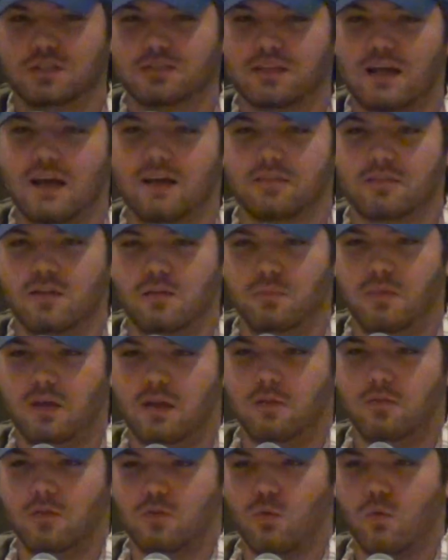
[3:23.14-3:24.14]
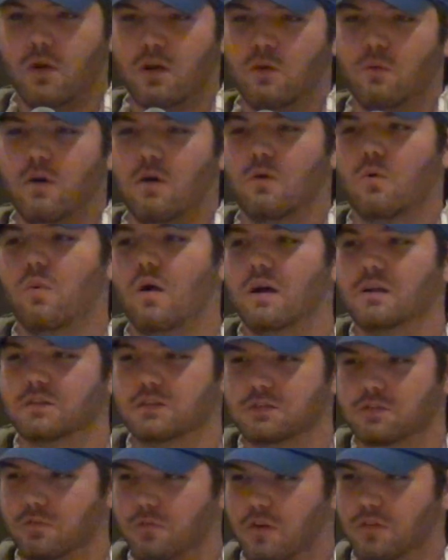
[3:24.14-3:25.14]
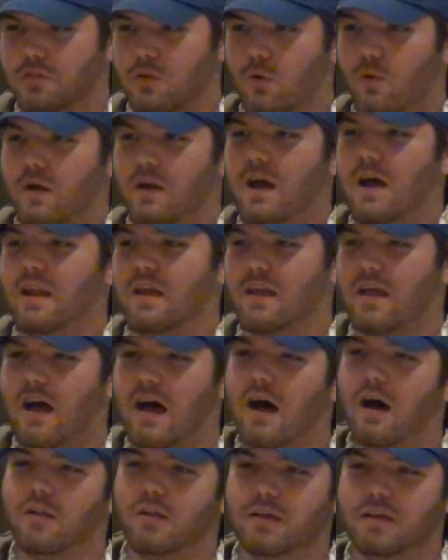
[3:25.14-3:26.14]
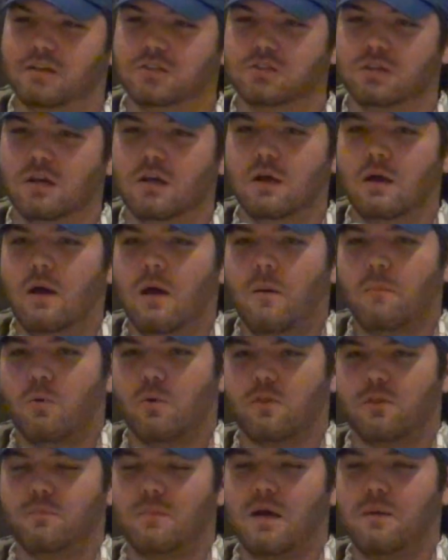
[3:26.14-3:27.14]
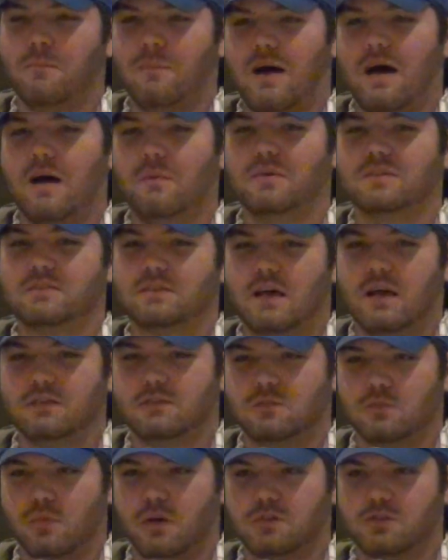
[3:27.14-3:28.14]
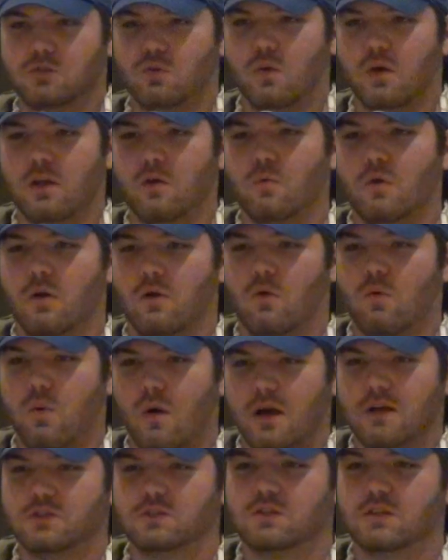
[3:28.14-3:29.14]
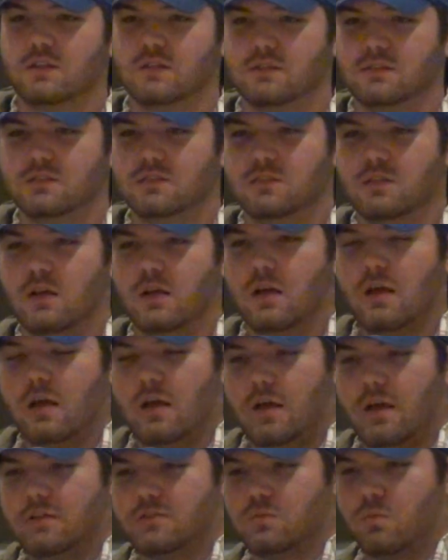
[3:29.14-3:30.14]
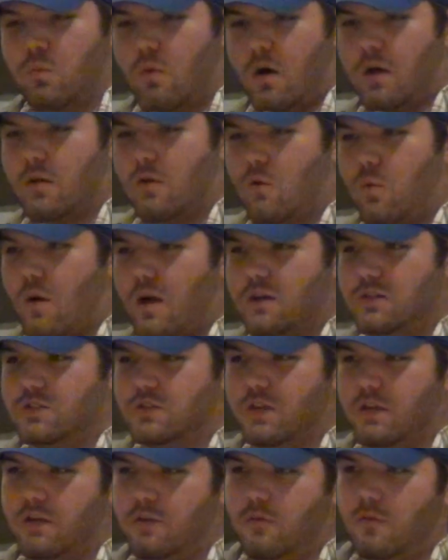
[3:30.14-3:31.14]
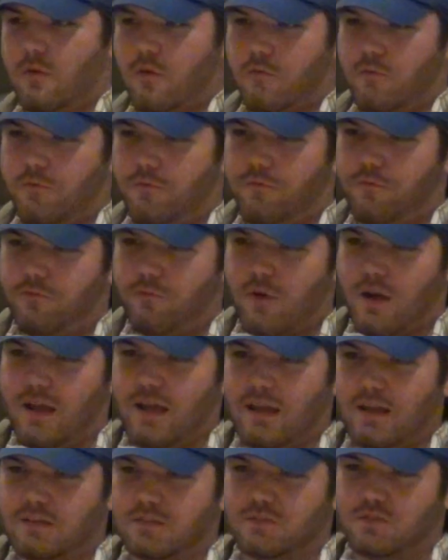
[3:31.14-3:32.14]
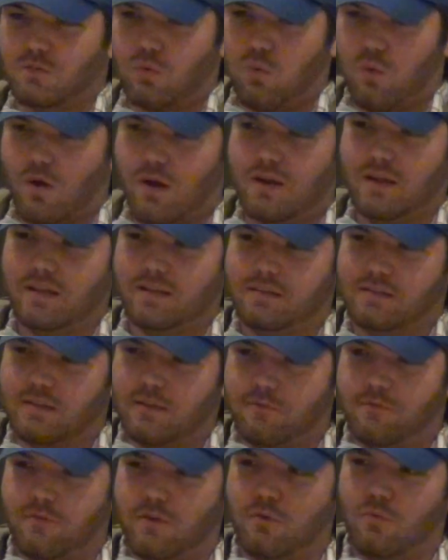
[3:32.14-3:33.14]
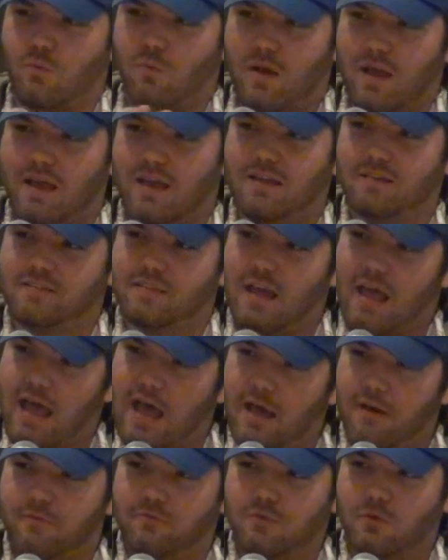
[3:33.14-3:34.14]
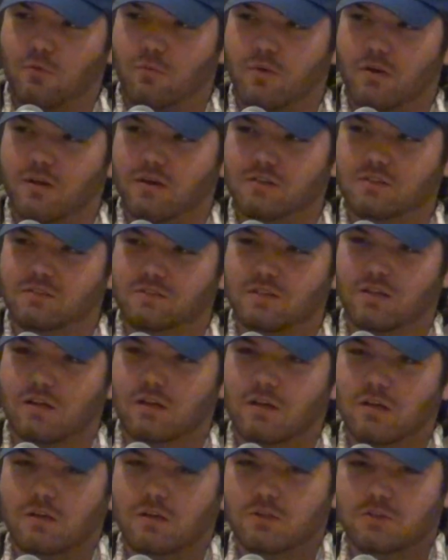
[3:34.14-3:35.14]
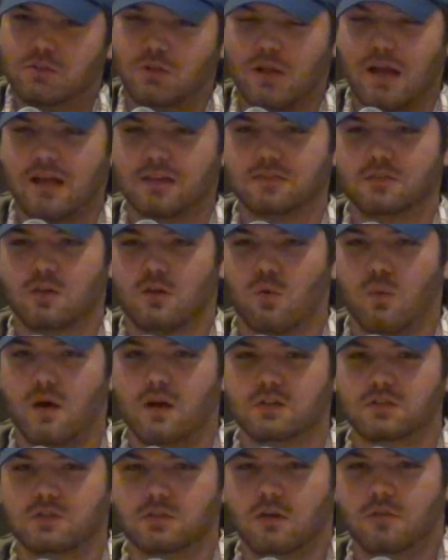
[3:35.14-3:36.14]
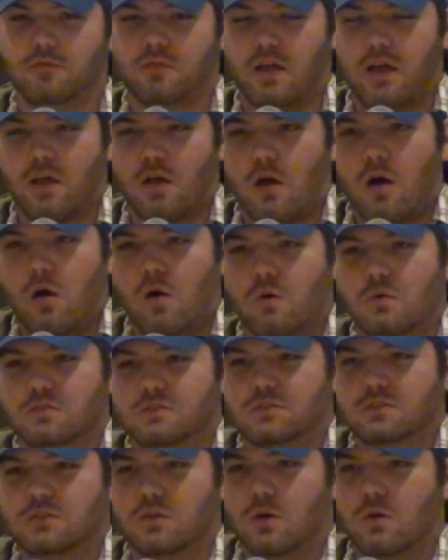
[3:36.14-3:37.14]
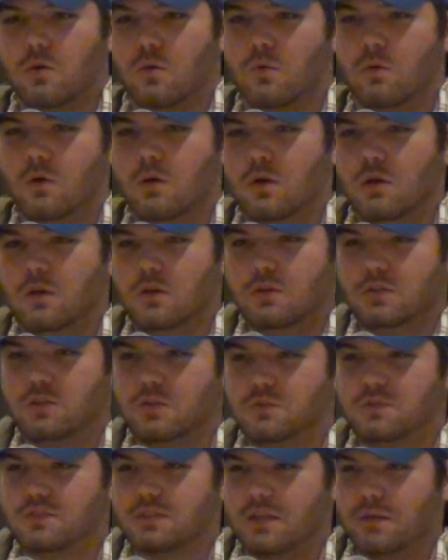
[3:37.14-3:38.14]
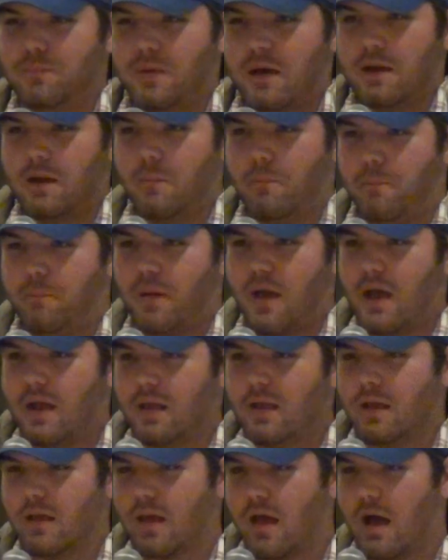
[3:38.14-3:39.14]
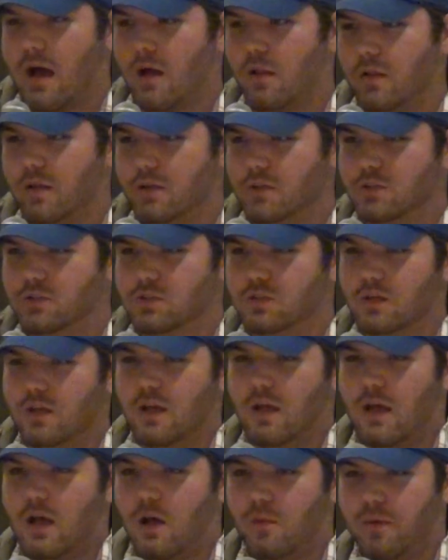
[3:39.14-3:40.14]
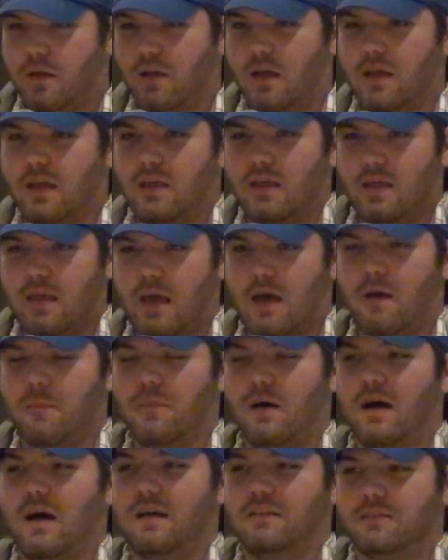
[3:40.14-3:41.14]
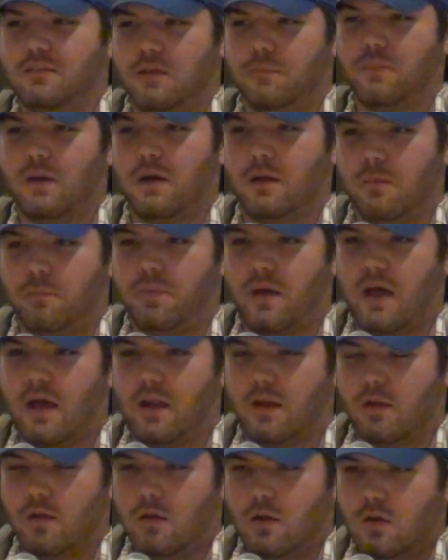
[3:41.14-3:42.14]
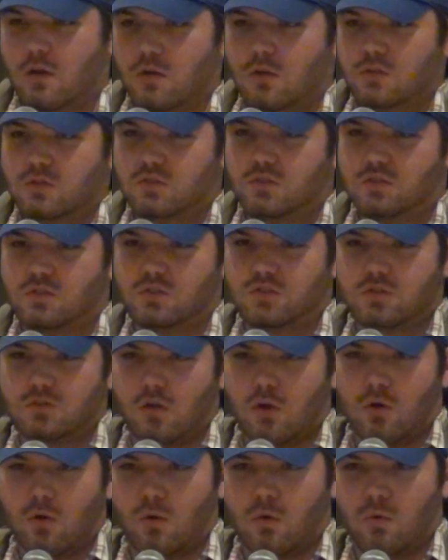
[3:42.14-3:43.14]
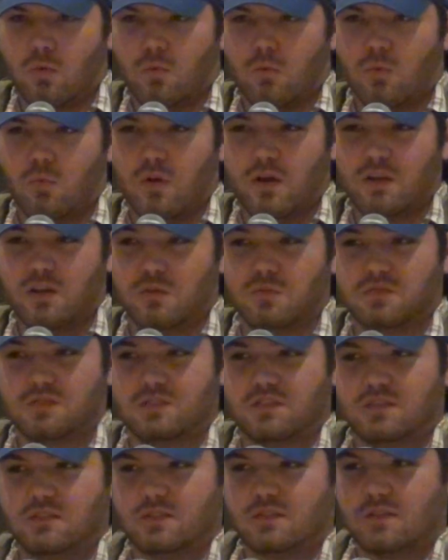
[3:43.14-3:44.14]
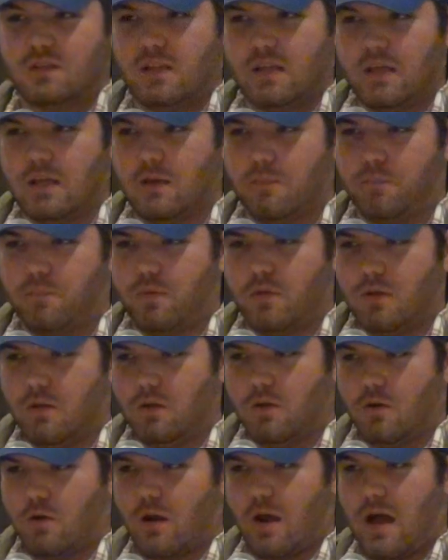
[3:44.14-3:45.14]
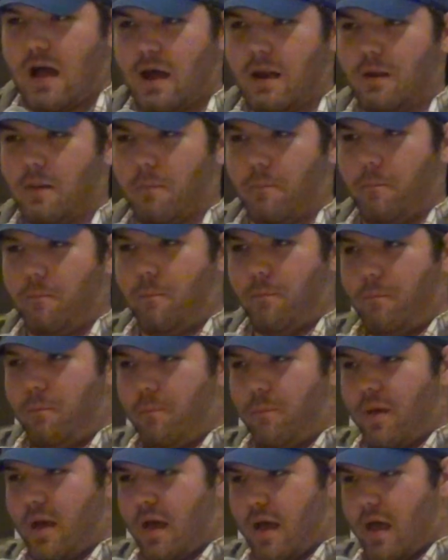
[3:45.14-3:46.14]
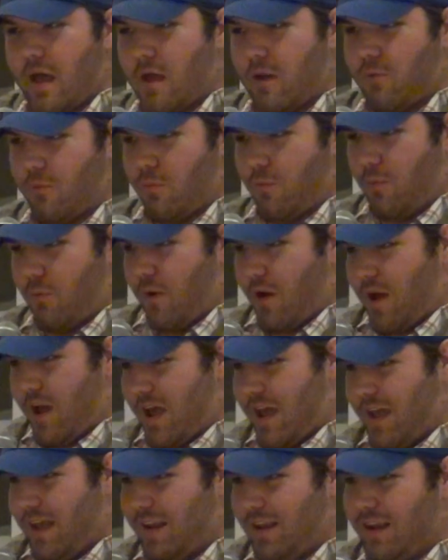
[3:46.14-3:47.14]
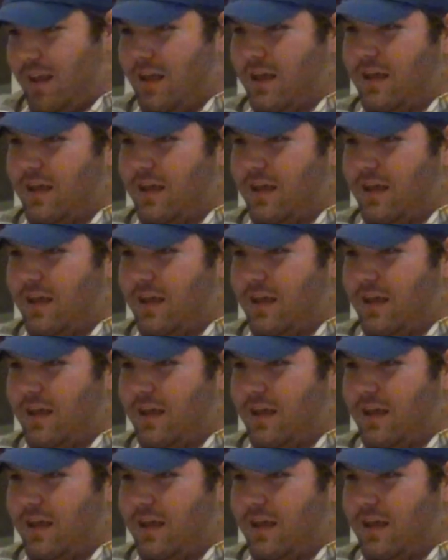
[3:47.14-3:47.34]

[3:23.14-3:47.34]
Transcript: she's asking me the 21 questions of what's going on in college. With my mom, it's not so much 21 questions, it's one question phrased 20 different ways afterwards. She'll ask the question of like, oh, so do you sleep on a bed in college? I'll be like, yeah, Mom, I sleep on a bed. So when you sleep, you're on a bed, right?